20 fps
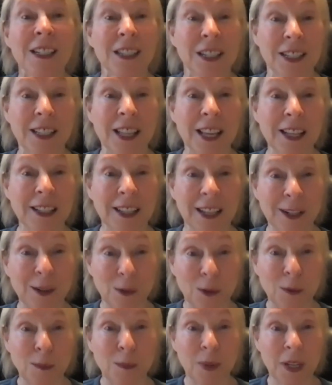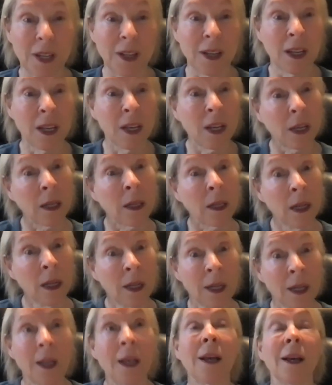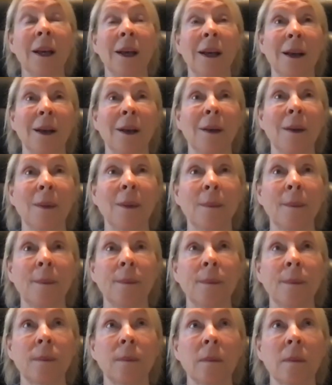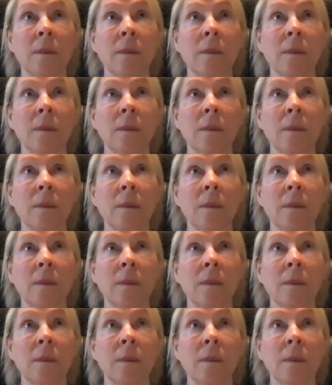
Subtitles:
to think that it would be a hit. And